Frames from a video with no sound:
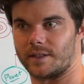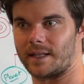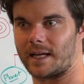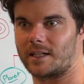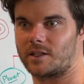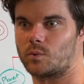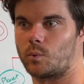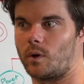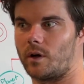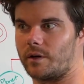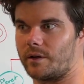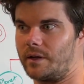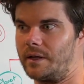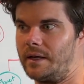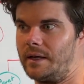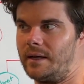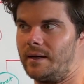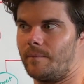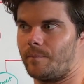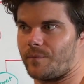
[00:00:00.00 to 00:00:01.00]
And that's
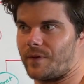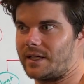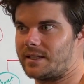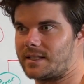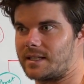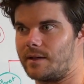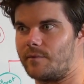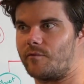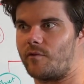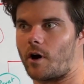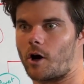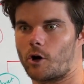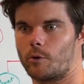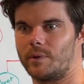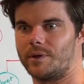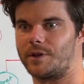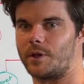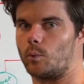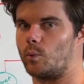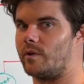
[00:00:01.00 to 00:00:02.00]
the
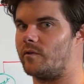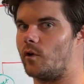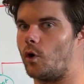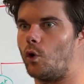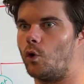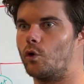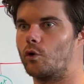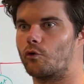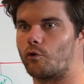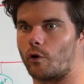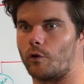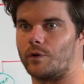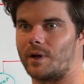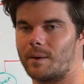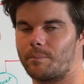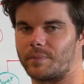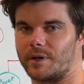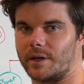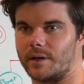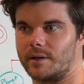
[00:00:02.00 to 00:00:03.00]
environment that we've all grown
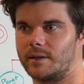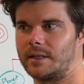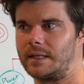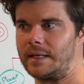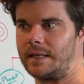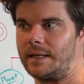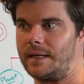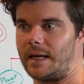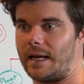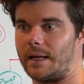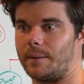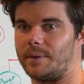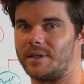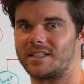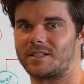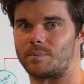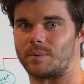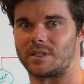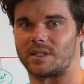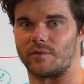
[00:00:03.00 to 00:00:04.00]
up in this
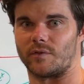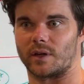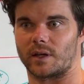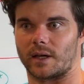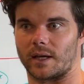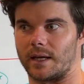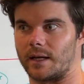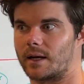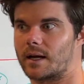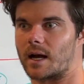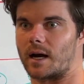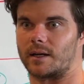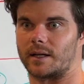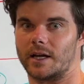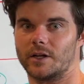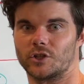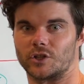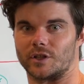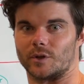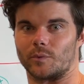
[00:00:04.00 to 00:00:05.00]
specific
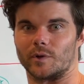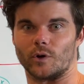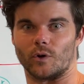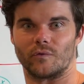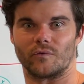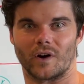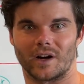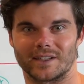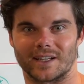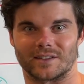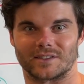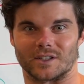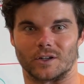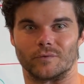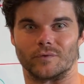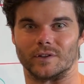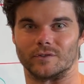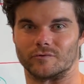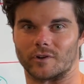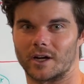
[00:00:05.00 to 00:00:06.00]
incarnation that we all find
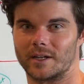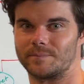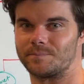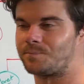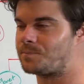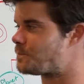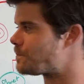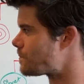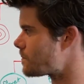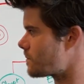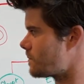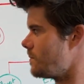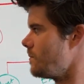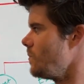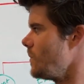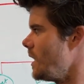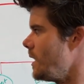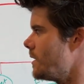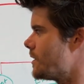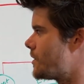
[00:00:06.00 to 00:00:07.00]
ourselves in, right?
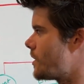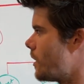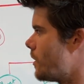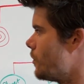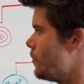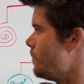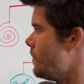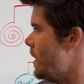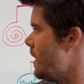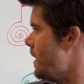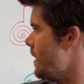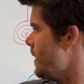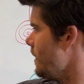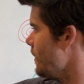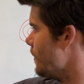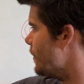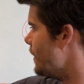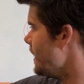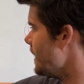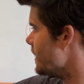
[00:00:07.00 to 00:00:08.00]
So
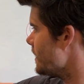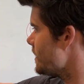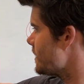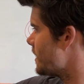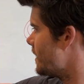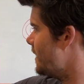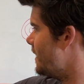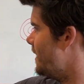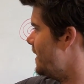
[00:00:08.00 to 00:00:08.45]
this,